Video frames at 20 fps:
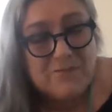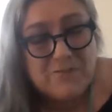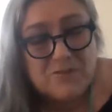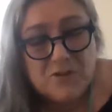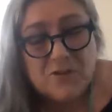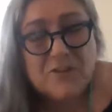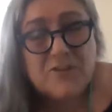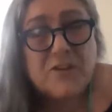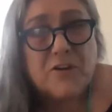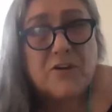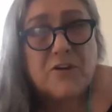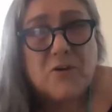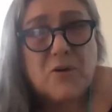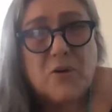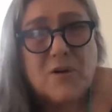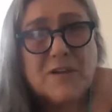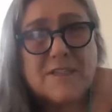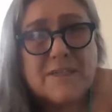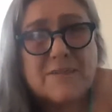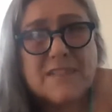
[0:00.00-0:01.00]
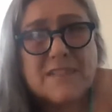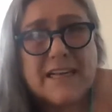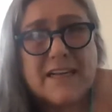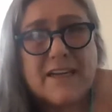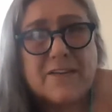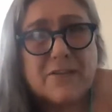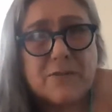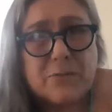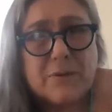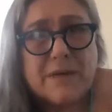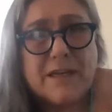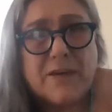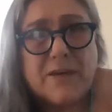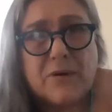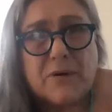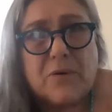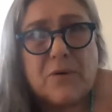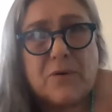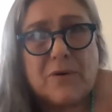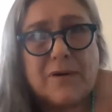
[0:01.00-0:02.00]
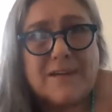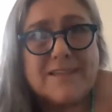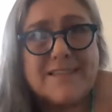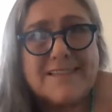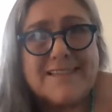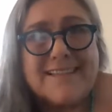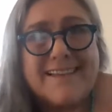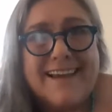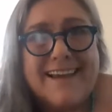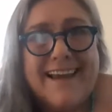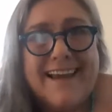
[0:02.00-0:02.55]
took their course. It was like a 3-year course.